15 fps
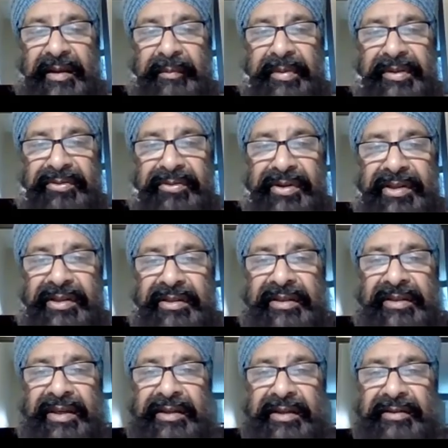But the real
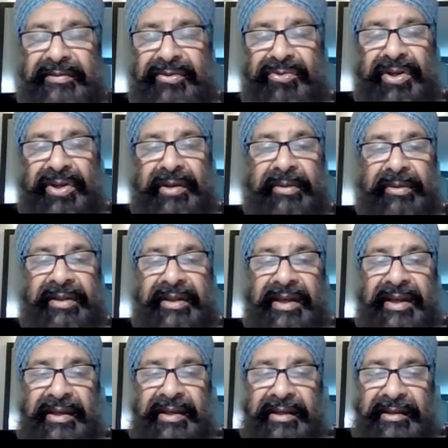kind of cream on the
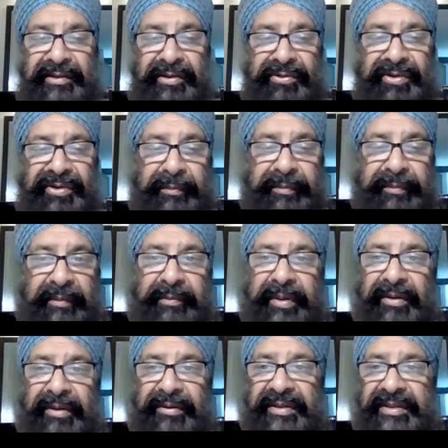cake, the real big
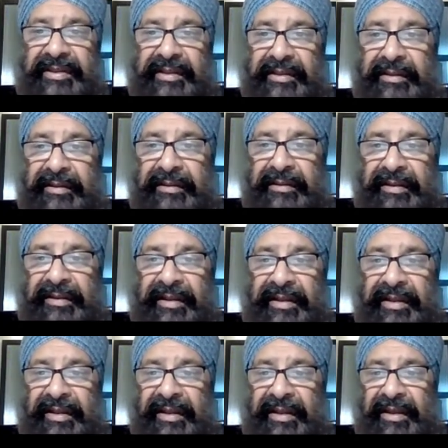bonus here,
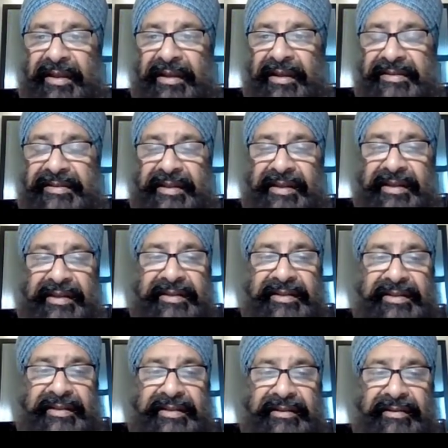is
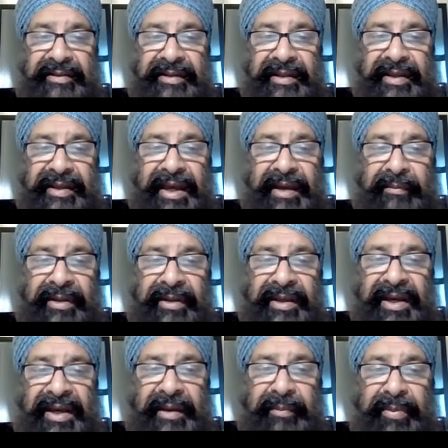that the apnea
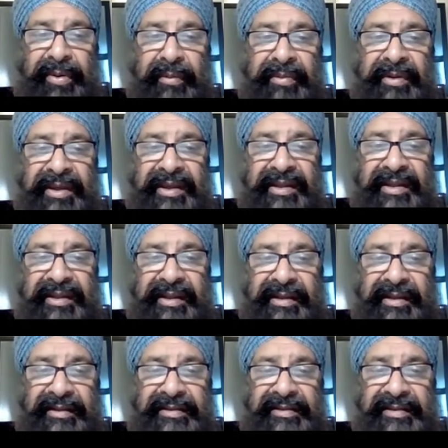hypopnea
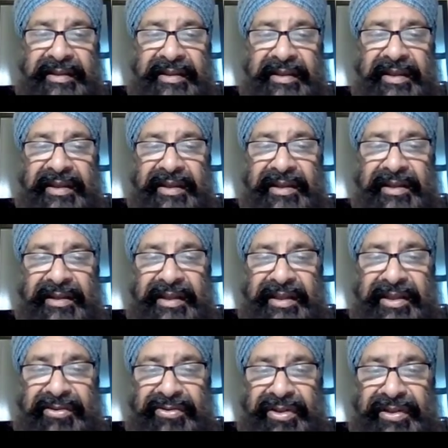index
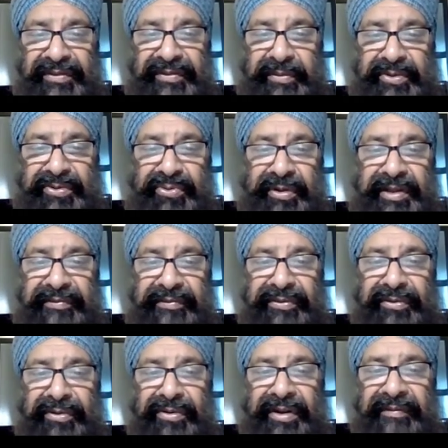decreased from
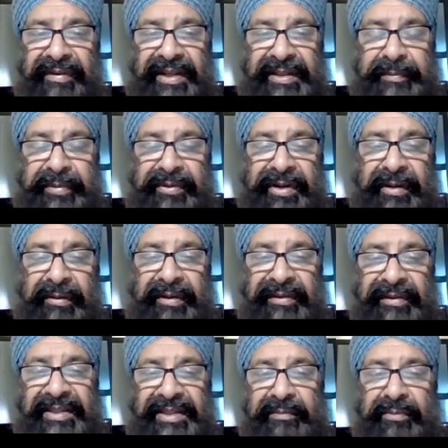24 events per hour,
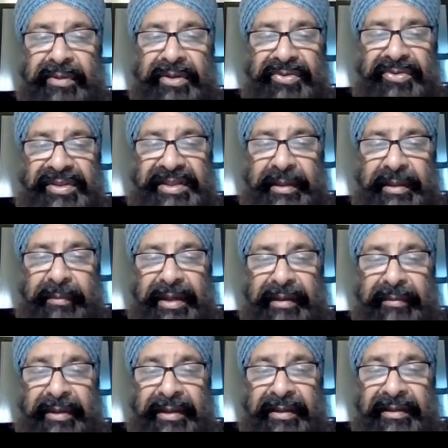that's moderate sleep
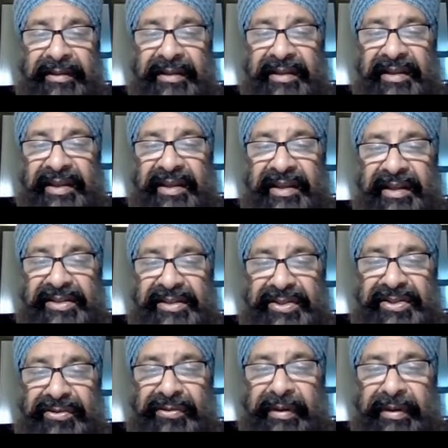apnea,
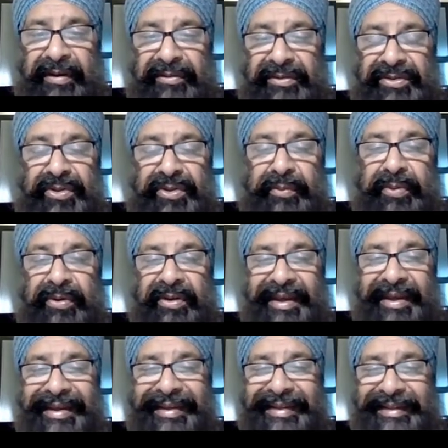to about
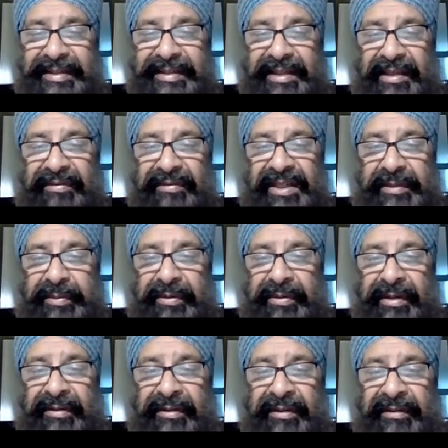2.8 events per
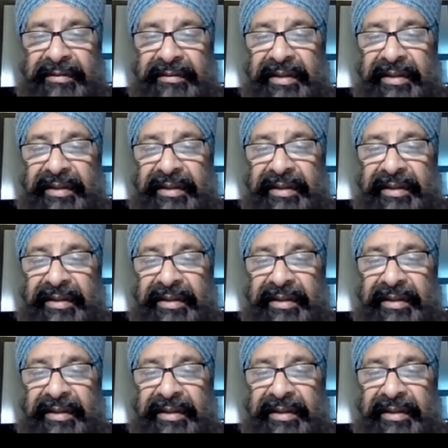hour